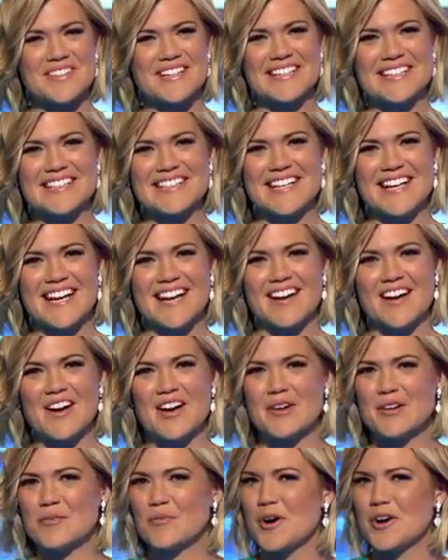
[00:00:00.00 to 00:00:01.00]

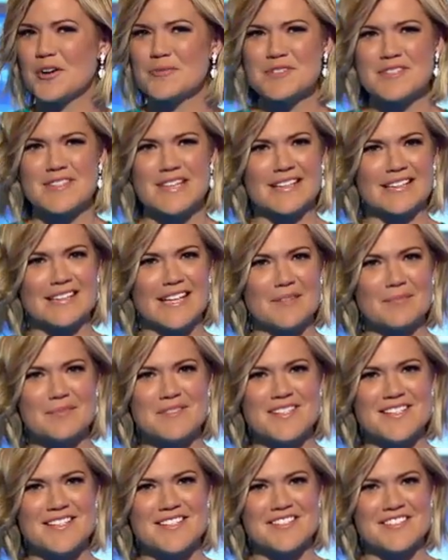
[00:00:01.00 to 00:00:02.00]
Yeah, welcome to the club,
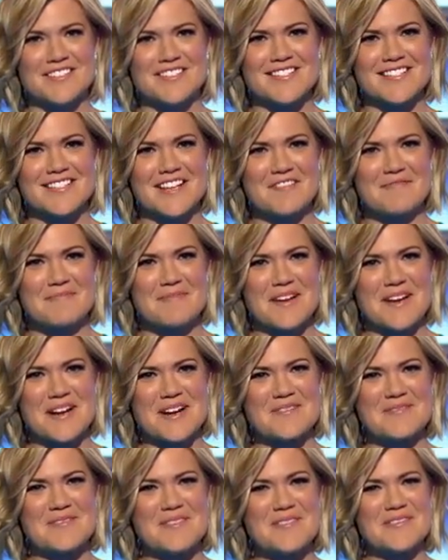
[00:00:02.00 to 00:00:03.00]
sister. It's tough
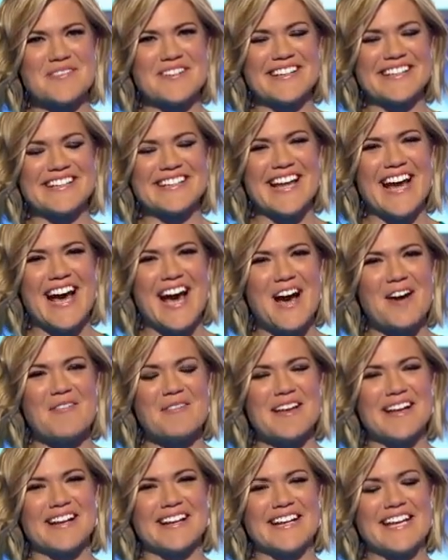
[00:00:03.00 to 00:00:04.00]
being a woman.
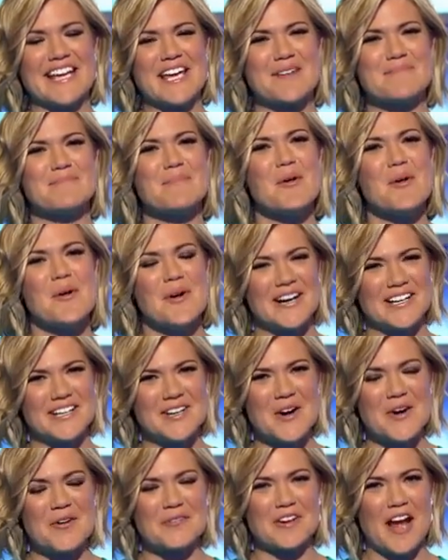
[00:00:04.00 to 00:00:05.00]
We're going to hear more
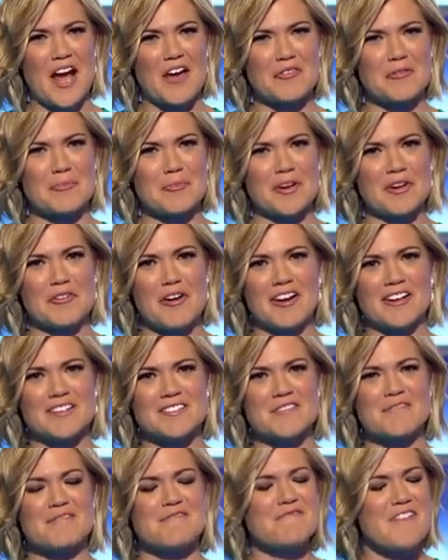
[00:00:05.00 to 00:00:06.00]
of Cate
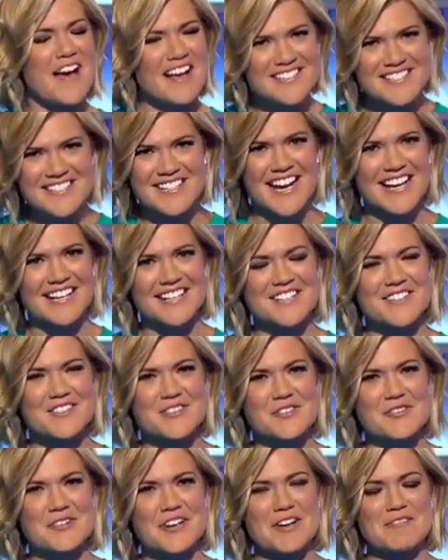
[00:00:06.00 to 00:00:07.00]
McGregor's fascinating
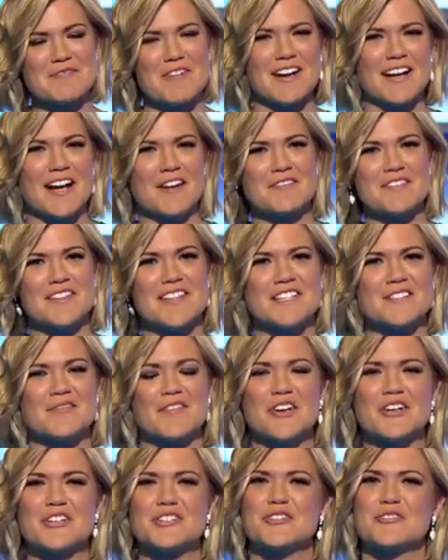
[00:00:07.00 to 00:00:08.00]
story right after these
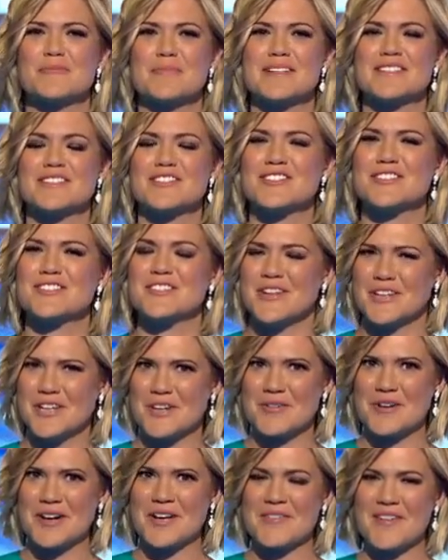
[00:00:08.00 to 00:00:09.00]
very short messages. Don't
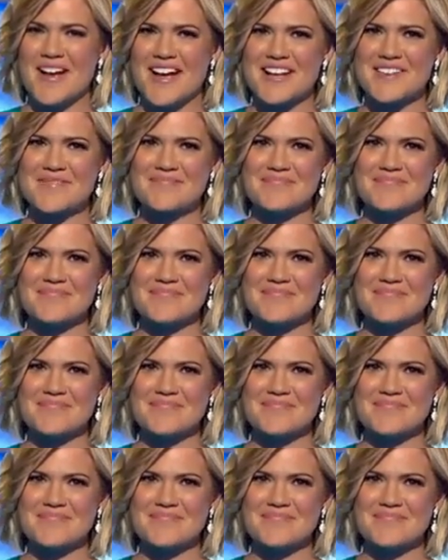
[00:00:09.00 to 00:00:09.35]
go anywhere.